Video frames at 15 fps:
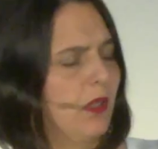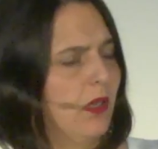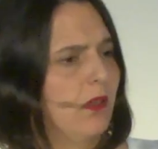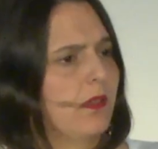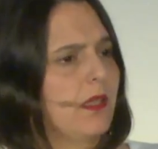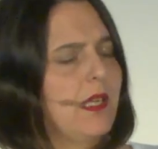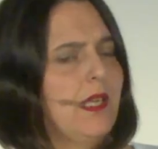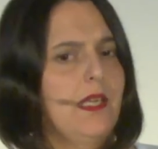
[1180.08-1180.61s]

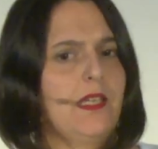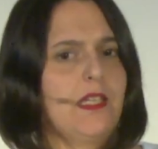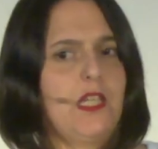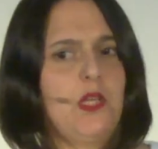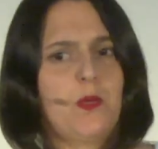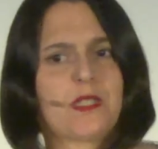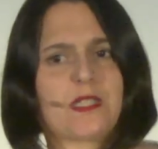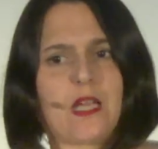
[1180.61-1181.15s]
long,
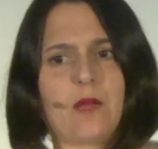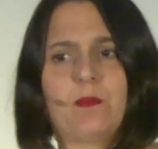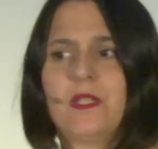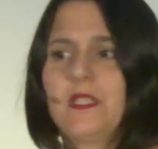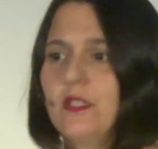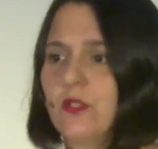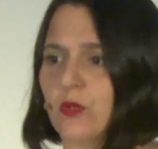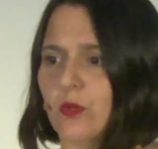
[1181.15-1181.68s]
he was kept
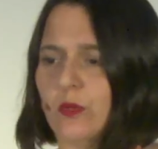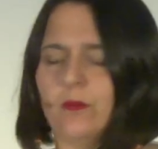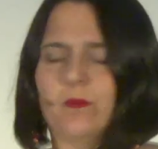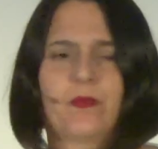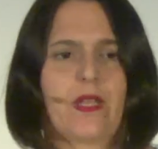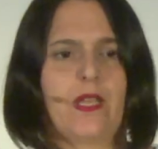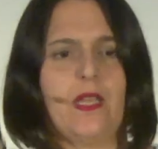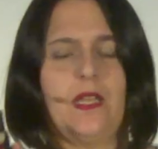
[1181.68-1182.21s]
at the zoo
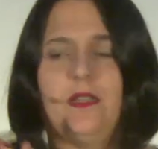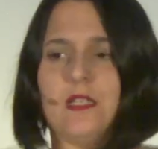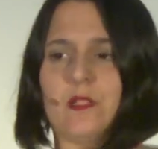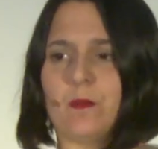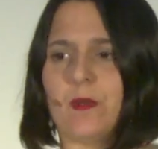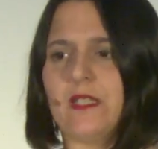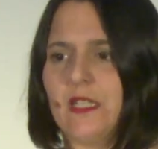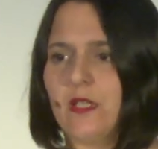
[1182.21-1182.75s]
in
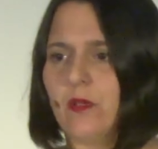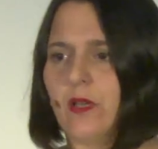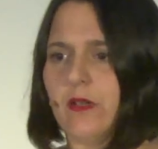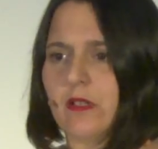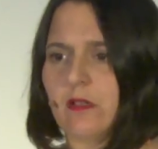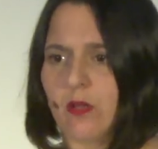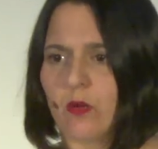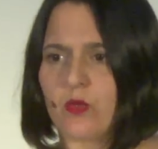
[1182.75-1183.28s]
this particular
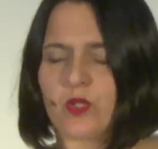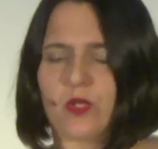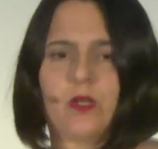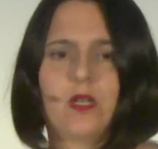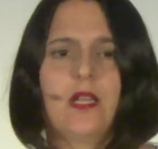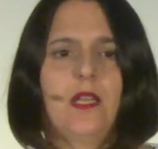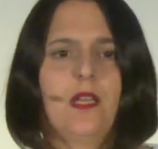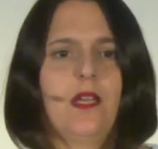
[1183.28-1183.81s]

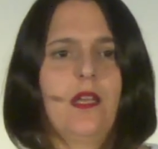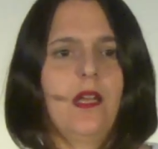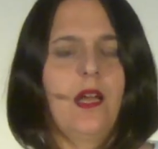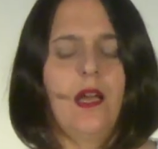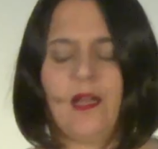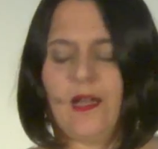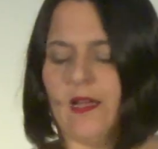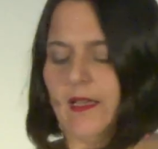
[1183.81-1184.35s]
enclosure,
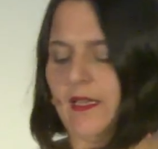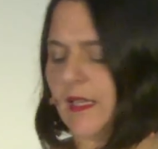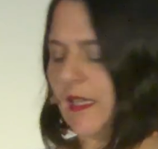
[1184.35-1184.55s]
and